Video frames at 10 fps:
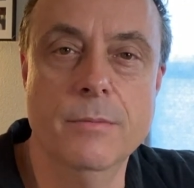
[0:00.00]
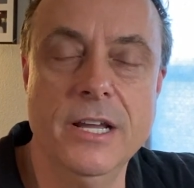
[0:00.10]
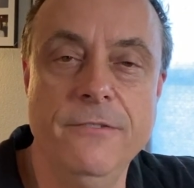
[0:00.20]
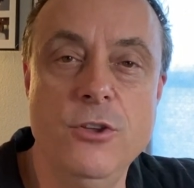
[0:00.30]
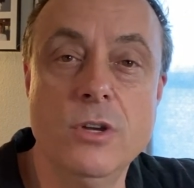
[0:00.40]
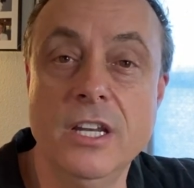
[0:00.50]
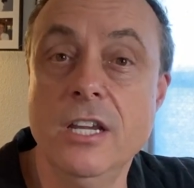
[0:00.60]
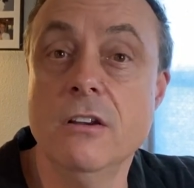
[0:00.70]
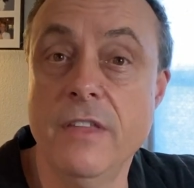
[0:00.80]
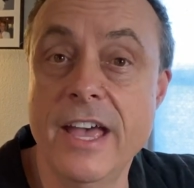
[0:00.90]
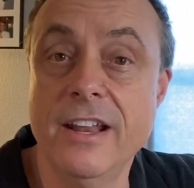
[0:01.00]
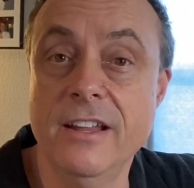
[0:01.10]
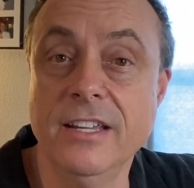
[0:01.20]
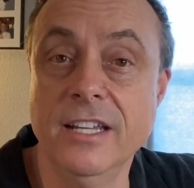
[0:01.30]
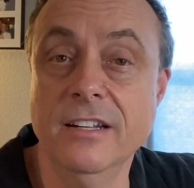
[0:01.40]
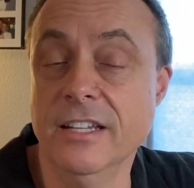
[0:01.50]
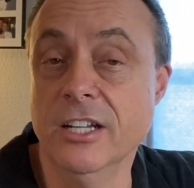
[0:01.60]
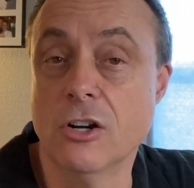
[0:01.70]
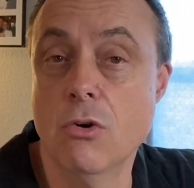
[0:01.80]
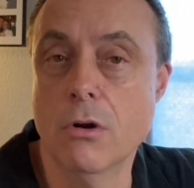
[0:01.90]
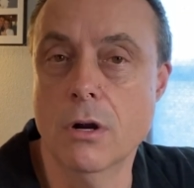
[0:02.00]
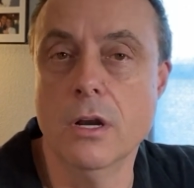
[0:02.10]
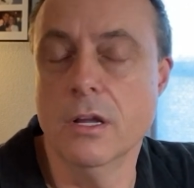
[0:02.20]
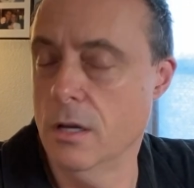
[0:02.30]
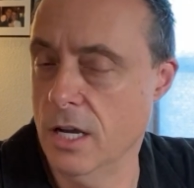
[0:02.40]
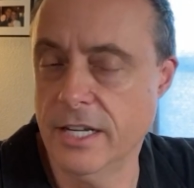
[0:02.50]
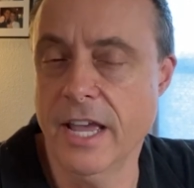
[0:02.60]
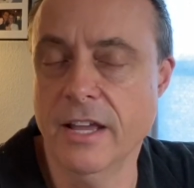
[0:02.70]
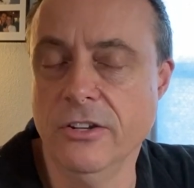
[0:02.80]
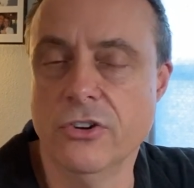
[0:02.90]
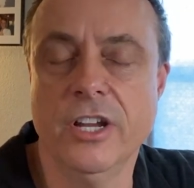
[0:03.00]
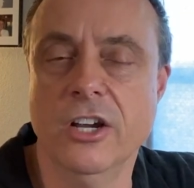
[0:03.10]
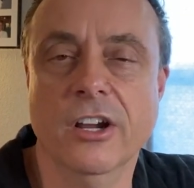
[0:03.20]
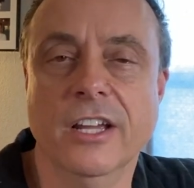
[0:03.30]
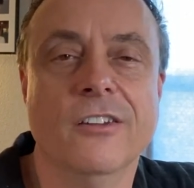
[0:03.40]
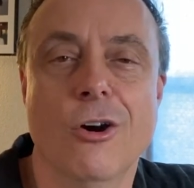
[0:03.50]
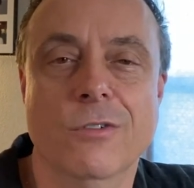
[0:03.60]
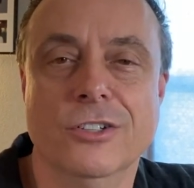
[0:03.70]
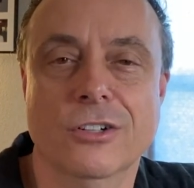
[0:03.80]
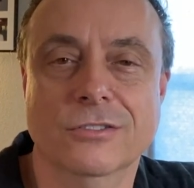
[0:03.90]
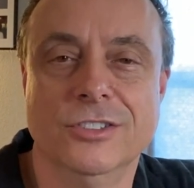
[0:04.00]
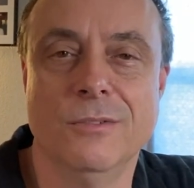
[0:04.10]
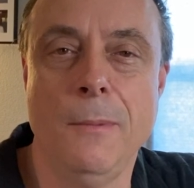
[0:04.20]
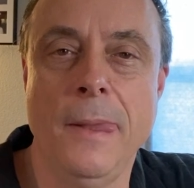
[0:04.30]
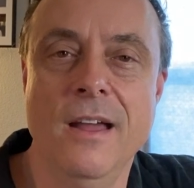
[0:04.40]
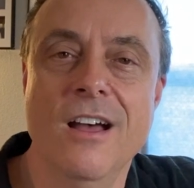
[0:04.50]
And if you can hear that in a chord, again, you're hearing overtones.